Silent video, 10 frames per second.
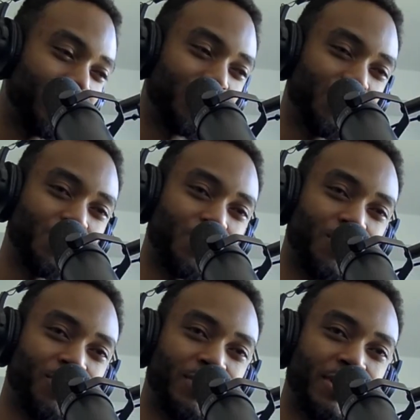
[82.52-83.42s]
Juice
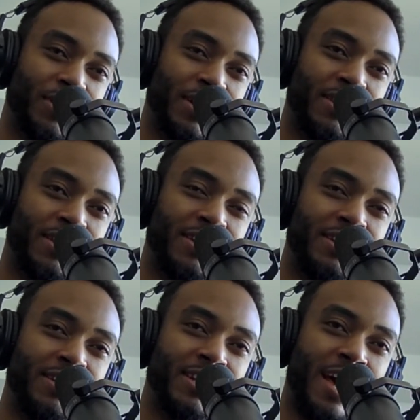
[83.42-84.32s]
WRLD that I think he
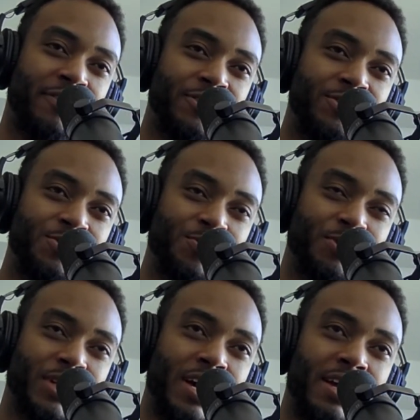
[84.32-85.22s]
did after Juice WRLD
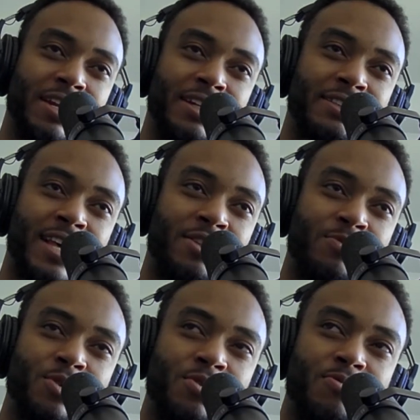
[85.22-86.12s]
died, and it sounds
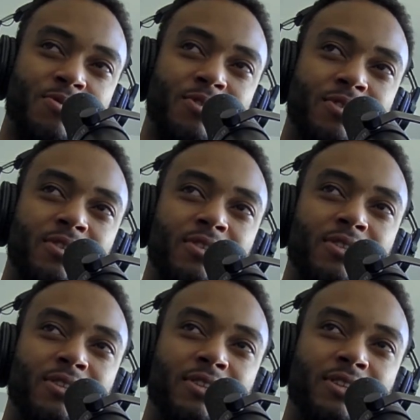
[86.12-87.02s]
beautiful.
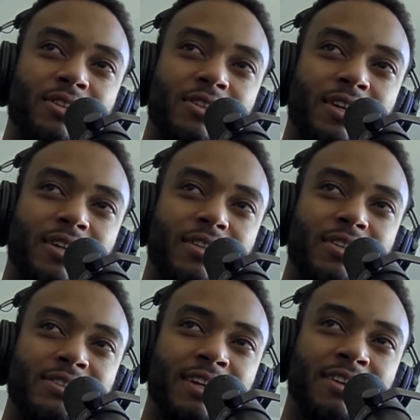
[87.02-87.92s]
Like it
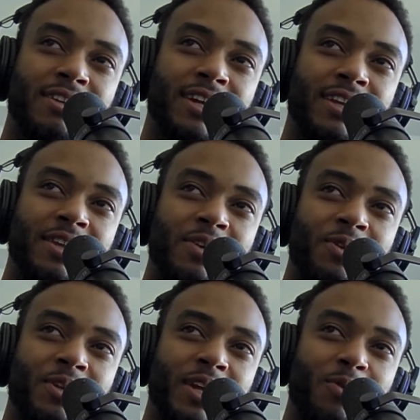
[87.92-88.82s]
sounded like they were
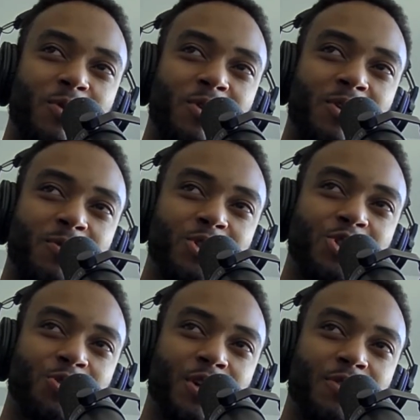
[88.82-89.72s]
like went on a
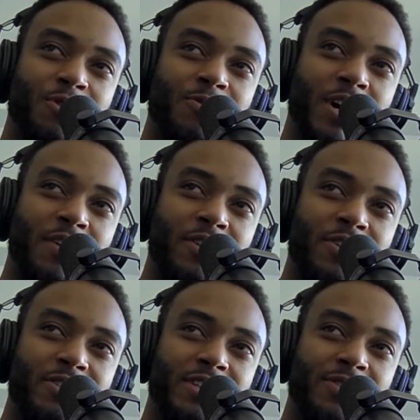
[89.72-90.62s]
retreat for five
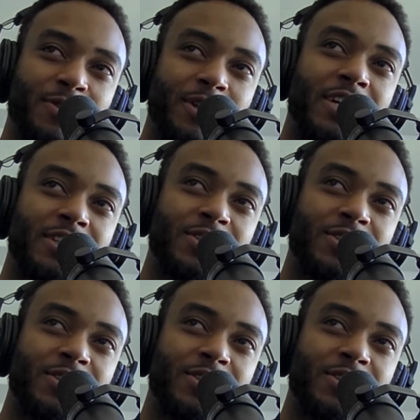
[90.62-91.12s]
years and really got was to